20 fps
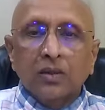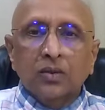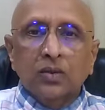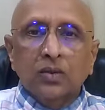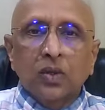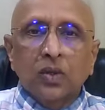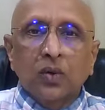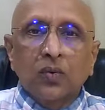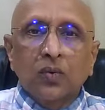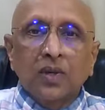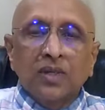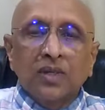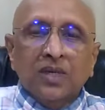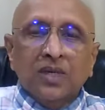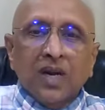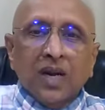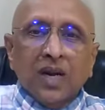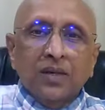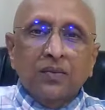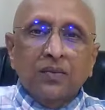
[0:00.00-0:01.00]
So we'll
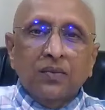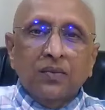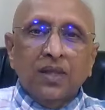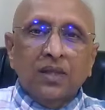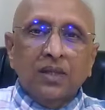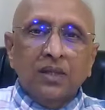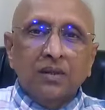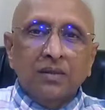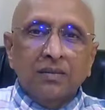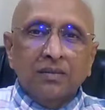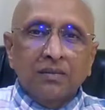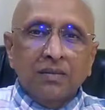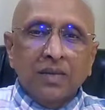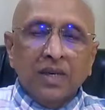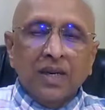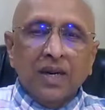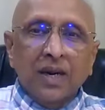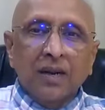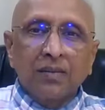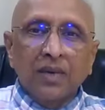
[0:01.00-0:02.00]
start with
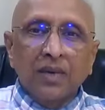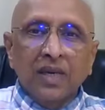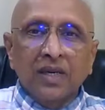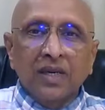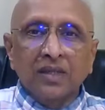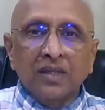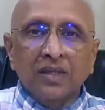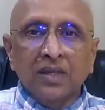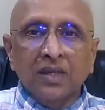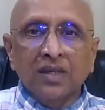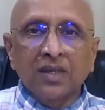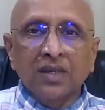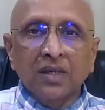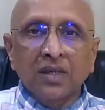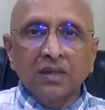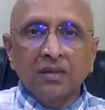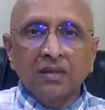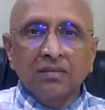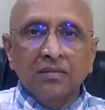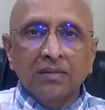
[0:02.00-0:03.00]
materia medica
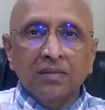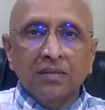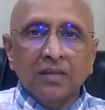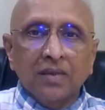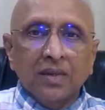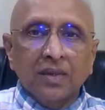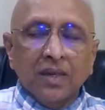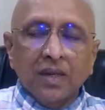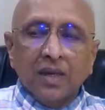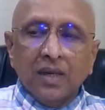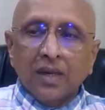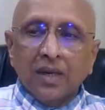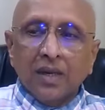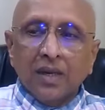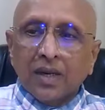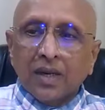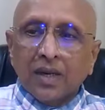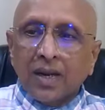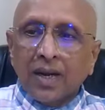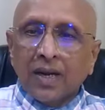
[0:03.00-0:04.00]
session.
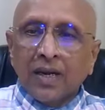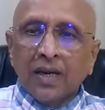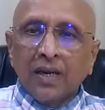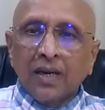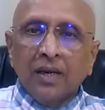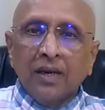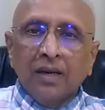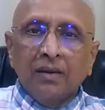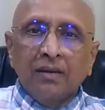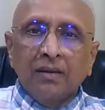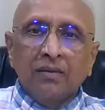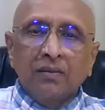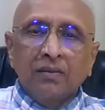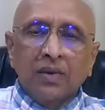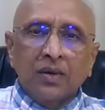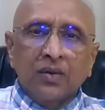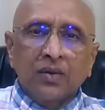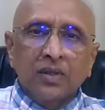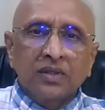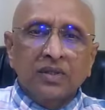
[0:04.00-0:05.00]
And
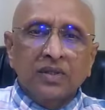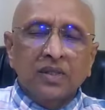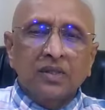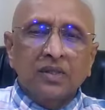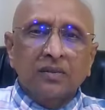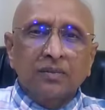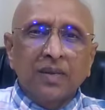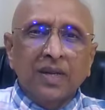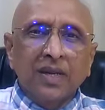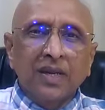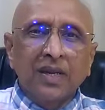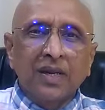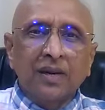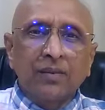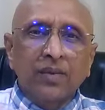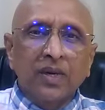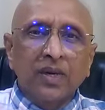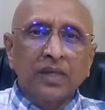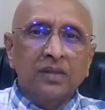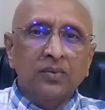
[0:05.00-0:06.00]
we have discussed many
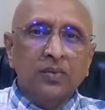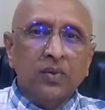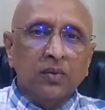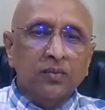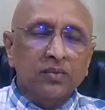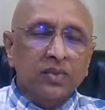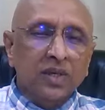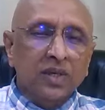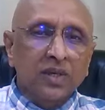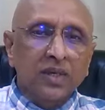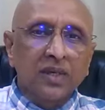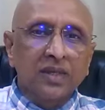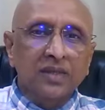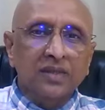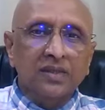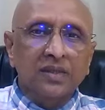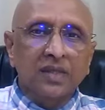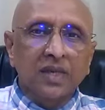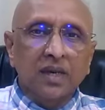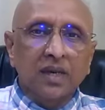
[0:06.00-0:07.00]
remedies from third year
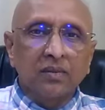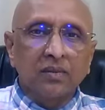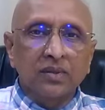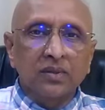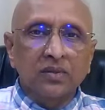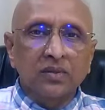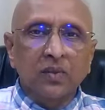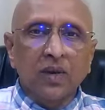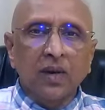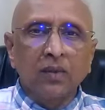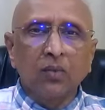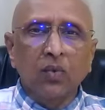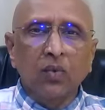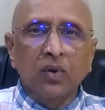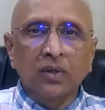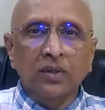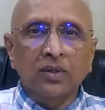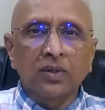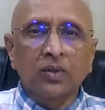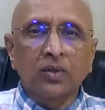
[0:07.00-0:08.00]
syllabus. One
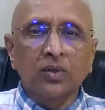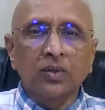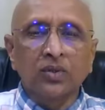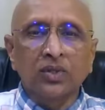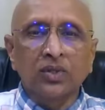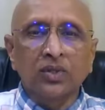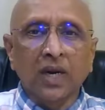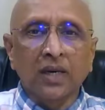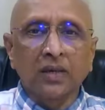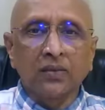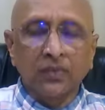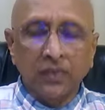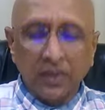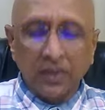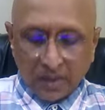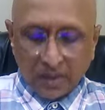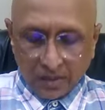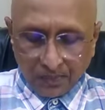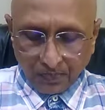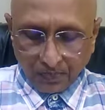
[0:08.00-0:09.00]
more to start
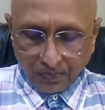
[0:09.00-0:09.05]
with.